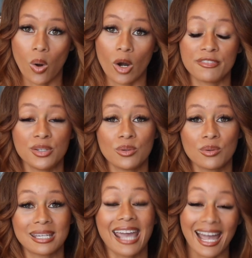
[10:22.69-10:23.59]
Or if
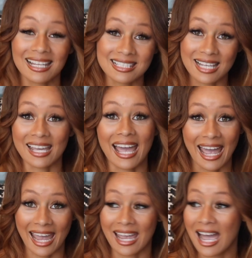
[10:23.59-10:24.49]
you can't say,
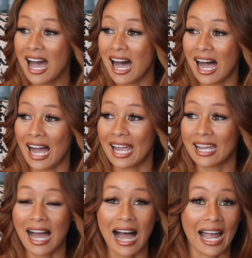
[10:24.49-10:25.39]
hey,
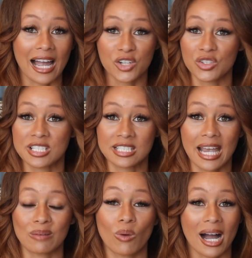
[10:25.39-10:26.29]
I
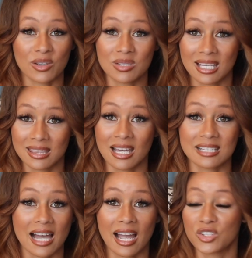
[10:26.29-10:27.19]
understand why you did
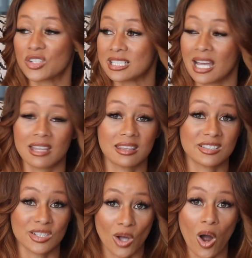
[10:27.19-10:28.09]
this, I understand that
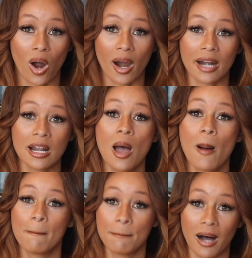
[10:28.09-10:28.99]
this is hard,
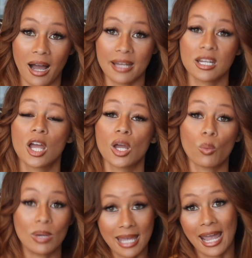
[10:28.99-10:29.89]
but
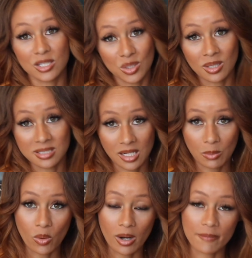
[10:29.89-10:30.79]
we can't do this
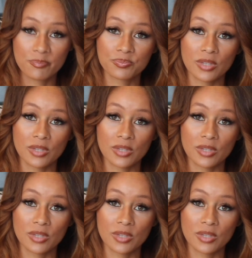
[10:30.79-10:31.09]
anymore.